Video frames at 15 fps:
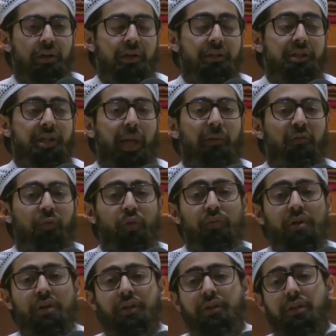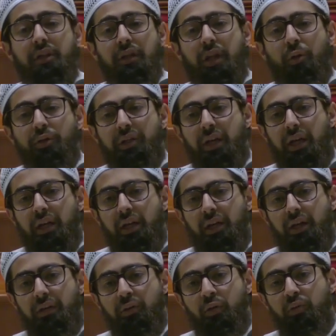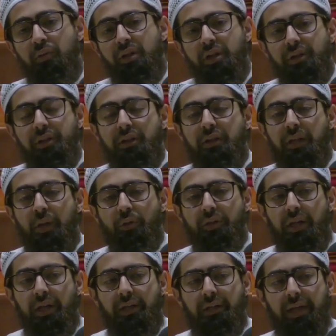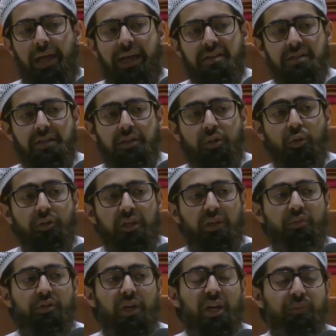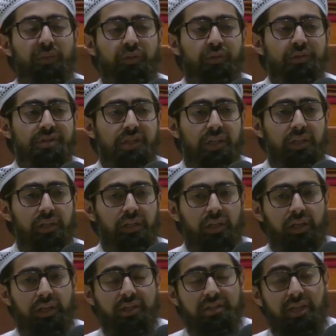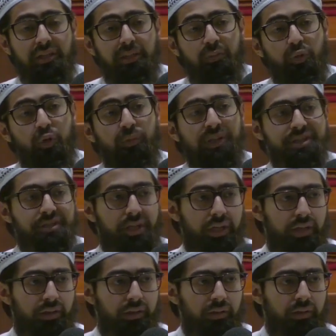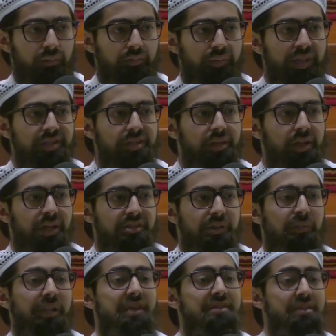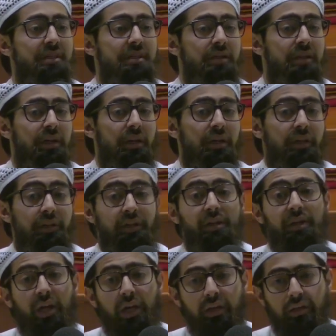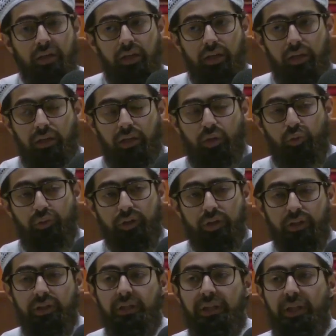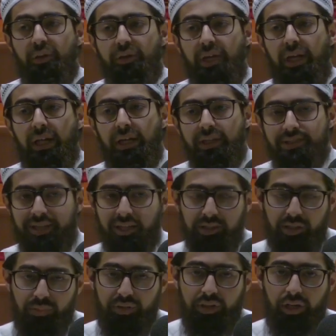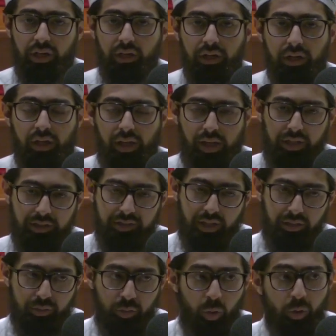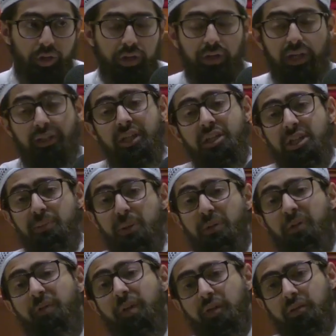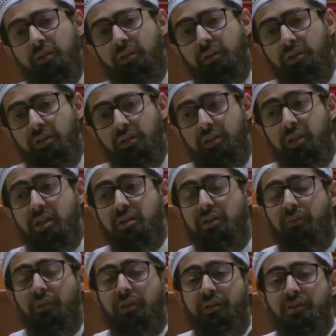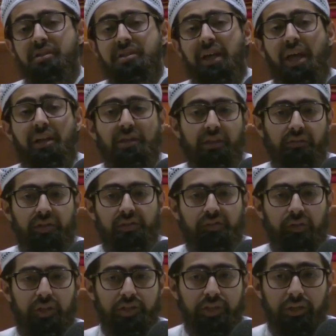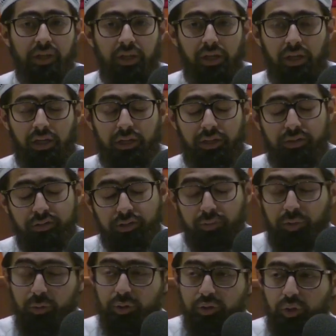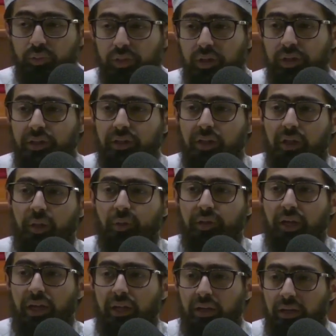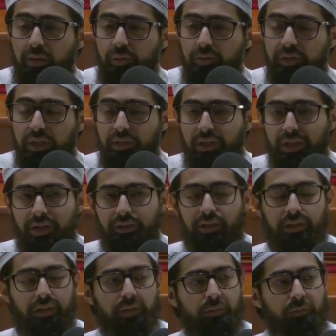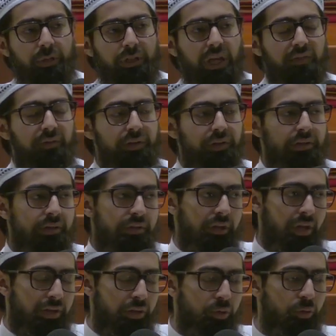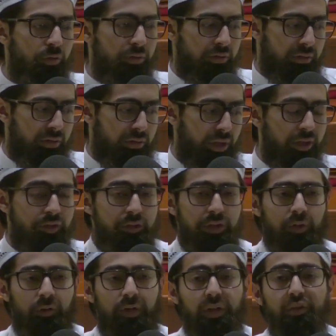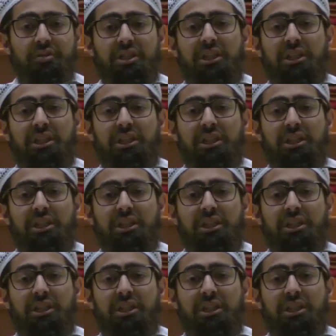in the time of Umar radiyallahu ta'ala, and Umar radiyallahu ta'ala actually took Imran bin Hussein and he sent him to Basra. Basra is a place in Iraq. Umar radiyallahu ta'ala sent him there and he said, go there and teach the people fiqh. Teach them understanding of this religion. And this was something which Umar radiyallahu ta'ala did, that whenever a new country or a new